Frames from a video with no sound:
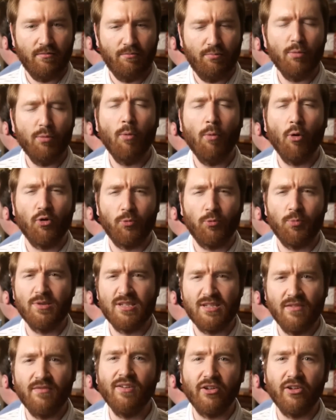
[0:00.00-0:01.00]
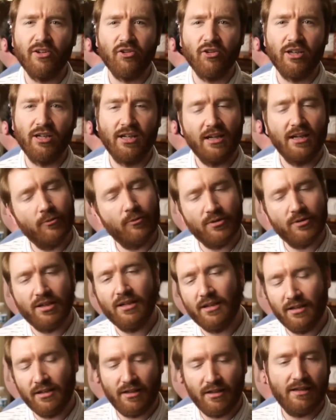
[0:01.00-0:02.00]
put more specifics in it, and
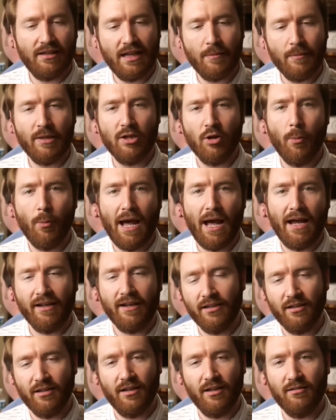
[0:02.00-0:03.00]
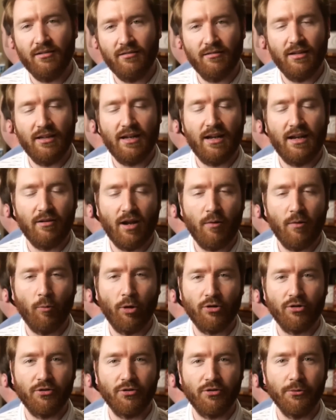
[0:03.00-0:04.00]
it let me go back, and I
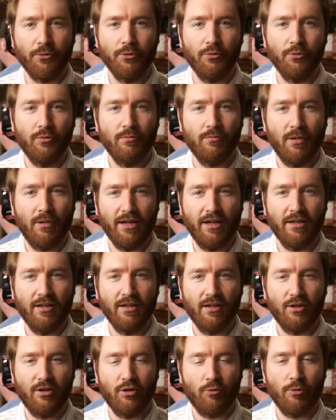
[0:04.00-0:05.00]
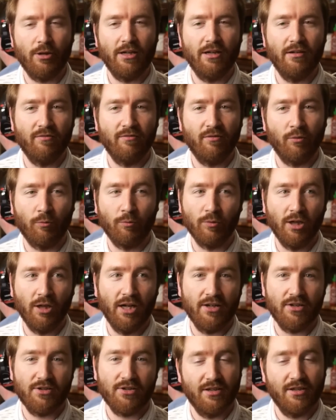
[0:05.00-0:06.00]
worked through my creative
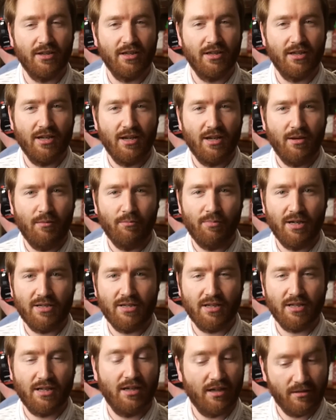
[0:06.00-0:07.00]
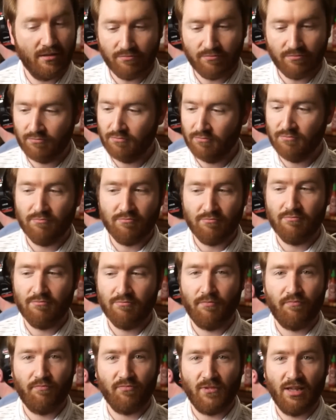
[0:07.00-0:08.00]
rut. But
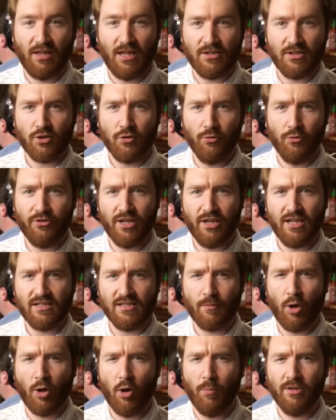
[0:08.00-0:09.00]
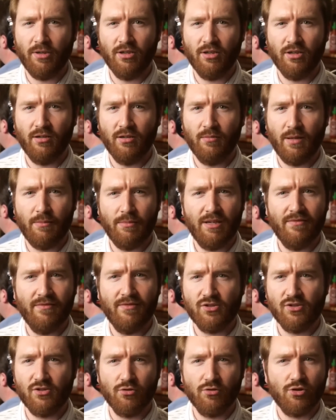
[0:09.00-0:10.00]
lots of cool things. I'm hoping to maybe even
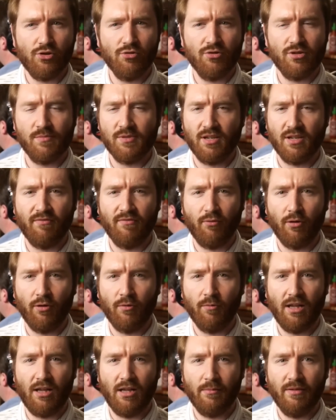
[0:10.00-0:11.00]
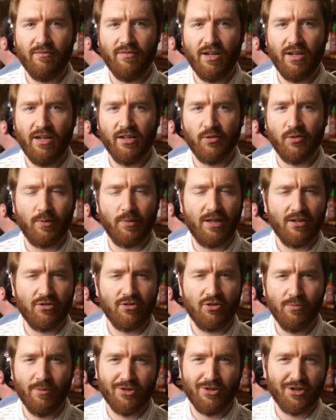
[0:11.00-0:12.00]
shoot some stuff for it while I'm in Vegas, but not
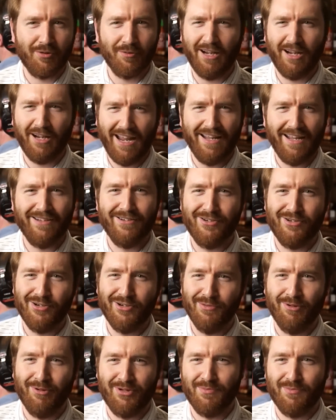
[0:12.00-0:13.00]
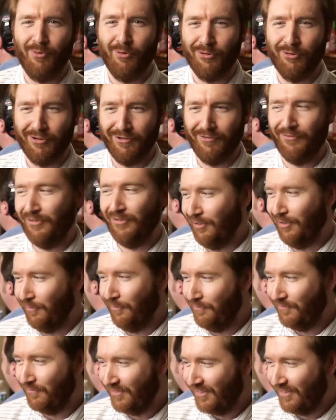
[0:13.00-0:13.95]
too much. I don't want to add too much more to the film.